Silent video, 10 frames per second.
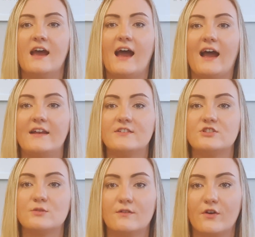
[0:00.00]
and
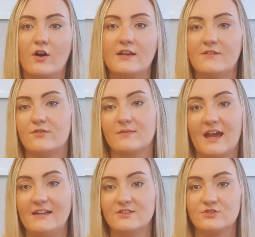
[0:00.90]
to avoid it from
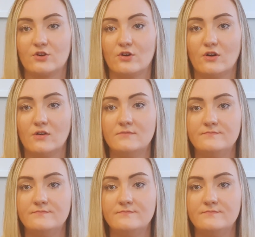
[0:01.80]
getting sore.